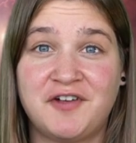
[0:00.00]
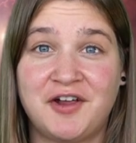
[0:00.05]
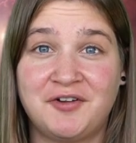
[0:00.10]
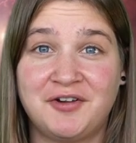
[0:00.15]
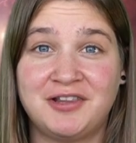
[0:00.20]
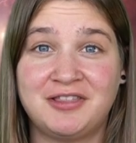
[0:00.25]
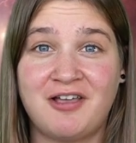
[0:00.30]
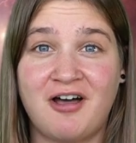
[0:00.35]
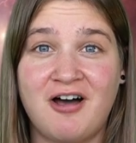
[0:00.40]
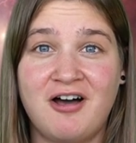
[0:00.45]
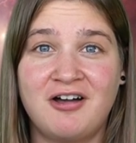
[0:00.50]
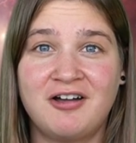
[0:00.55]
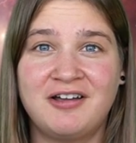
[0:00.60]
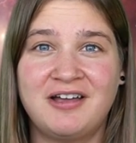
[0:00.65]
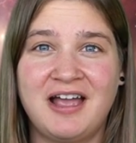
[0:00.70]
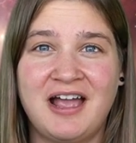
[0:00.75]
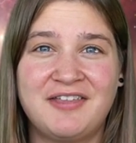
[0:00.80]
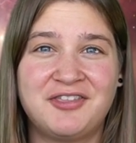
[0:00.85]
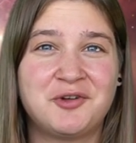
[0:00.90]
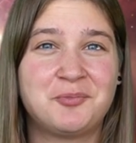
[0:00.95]
very
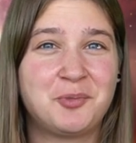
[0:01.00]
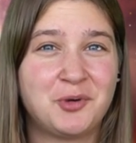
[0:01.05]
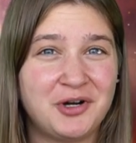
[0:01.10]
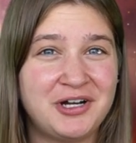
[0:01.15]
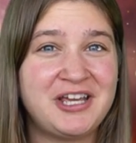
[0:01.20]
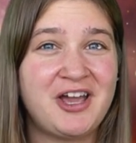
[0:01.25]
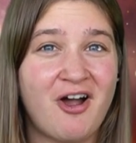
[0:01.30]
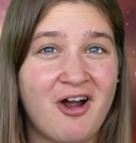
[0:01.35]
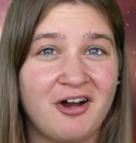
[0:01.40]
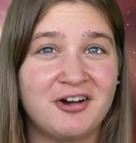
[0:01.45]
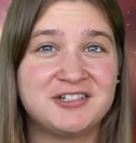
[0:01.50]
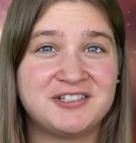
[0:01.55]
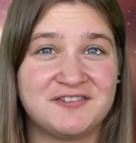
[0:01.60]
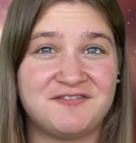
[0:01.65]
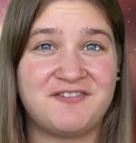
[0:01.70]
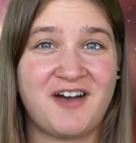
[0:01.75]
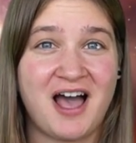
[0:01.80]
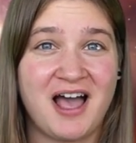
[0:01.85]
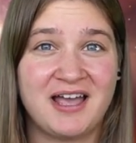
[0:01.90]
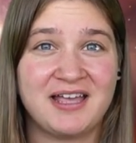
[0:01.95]
long, and they're pretty hard to
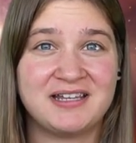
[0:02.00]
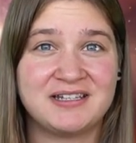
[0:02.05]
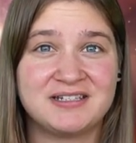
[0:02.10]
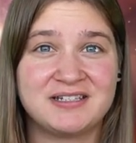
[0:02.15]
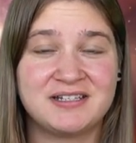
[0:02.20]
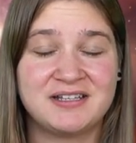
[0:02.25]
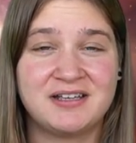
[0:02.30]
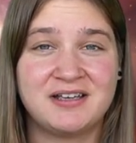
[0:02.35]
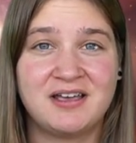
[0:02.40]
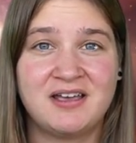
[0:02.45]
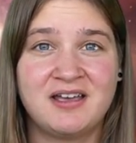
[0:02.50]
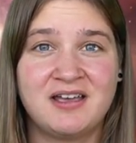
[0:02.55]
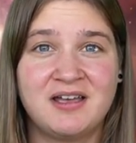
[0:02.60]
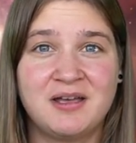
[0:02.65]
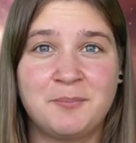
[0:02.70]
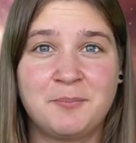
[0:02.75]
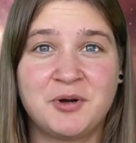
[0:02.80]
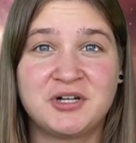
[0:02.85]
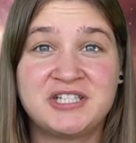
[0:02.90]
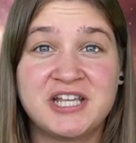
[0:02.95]
find,
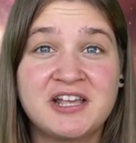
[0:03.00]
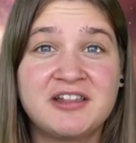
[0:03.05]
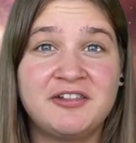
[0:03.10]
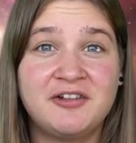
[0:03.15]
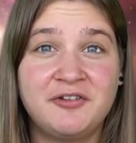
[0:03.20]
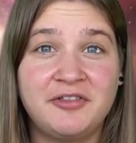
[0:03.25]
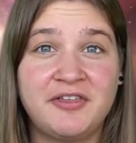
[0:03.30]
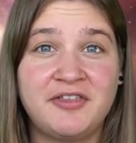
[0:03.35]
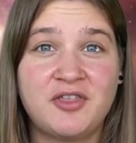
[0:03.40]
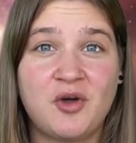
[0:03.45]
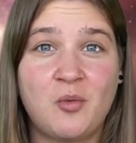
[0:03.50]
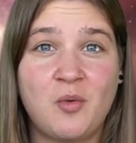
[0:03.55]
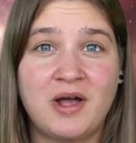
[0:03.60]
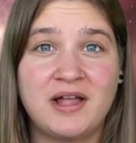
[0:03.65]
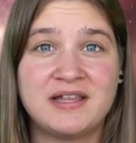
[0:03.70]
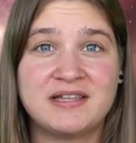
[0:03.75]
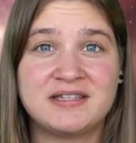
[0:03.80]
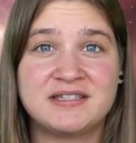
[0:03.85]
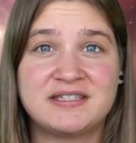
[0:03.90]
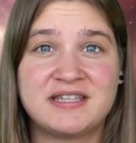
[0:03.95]
particularly the
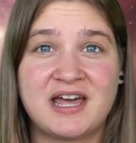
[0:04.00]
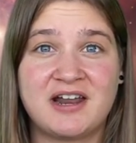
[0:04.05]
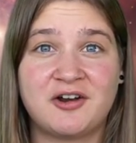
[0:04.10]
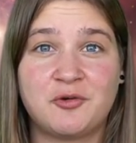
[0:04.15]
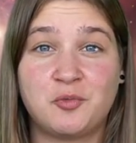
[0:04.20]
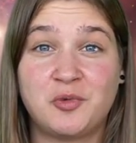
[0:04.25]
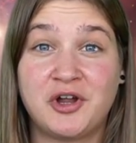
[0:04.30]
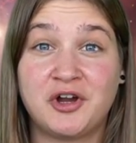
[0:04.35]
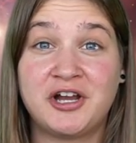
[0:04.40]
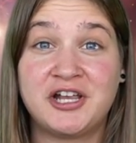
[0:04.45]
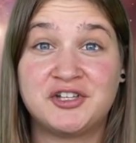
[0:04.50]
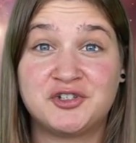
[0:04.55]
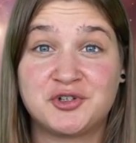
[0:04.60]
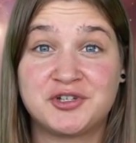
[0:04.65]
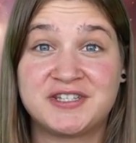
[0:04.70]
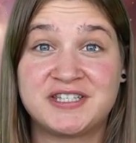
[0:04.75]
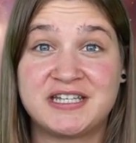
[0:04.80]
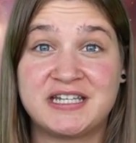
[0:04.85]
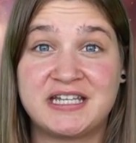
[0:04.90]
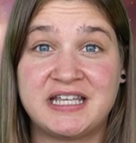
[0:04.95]
ones that are, we're
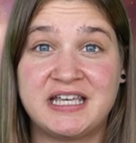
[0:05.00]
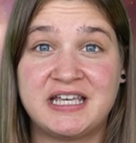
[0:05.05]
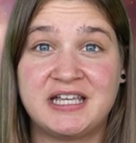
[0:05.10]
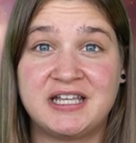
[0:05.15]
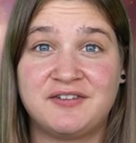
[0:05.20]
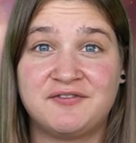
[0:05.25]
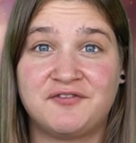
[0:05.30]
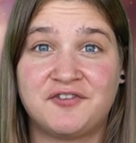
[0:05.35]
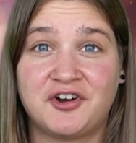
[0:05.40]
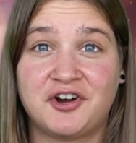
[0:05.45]
interested in